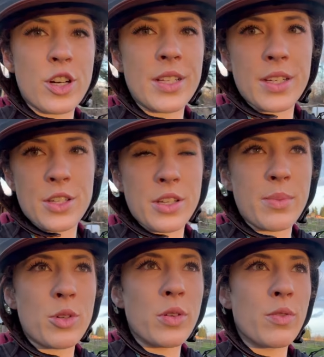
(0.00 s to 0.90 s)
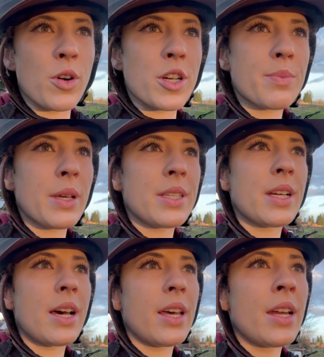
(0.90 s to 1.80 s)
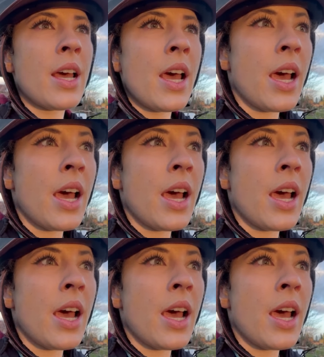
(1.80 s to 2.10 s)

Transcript: transitioned them to a forage-based diet.